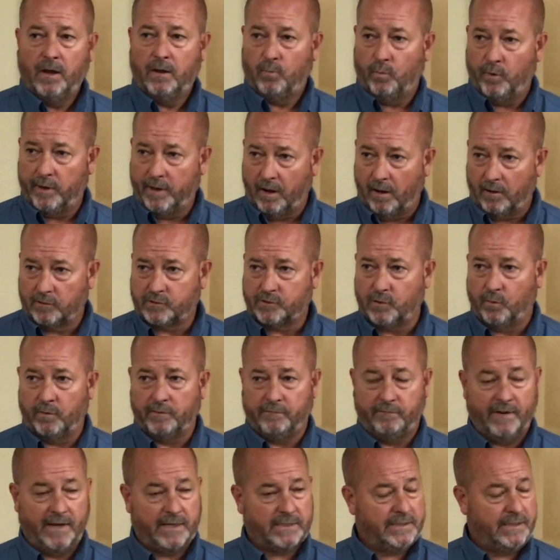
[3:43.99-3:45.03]
We also
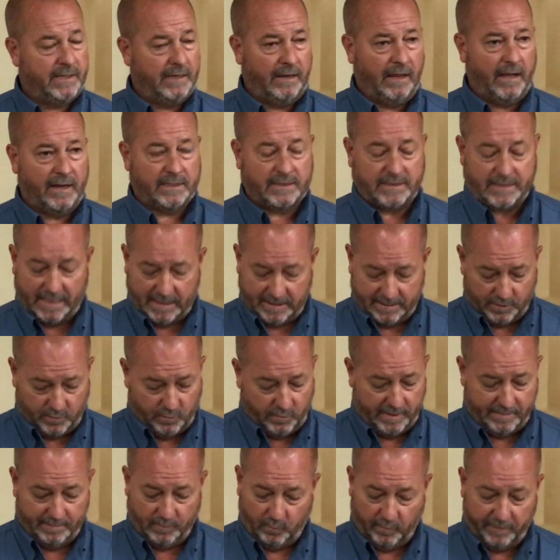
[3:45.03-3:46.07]
invested in a lot of safety
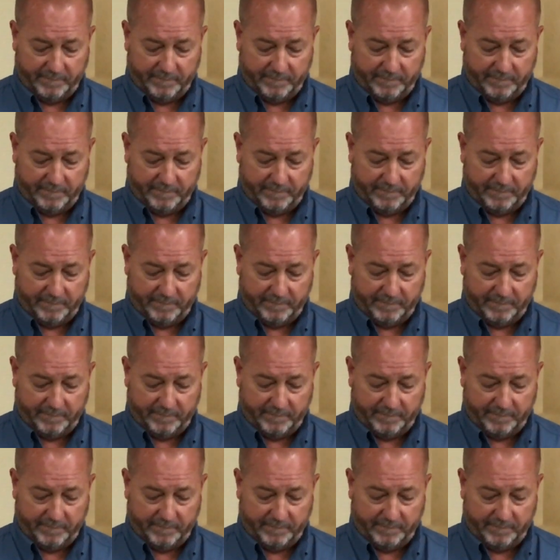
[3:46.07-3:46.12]
equipment.